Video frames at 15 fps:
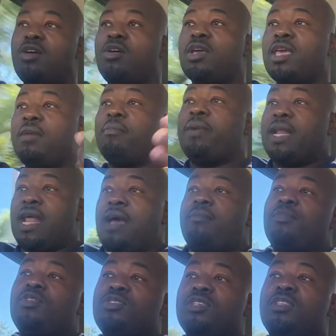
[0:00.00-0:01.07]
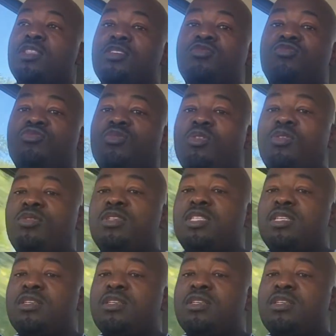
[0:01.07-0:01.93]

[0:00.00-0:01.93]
Okay, but I'm using this road.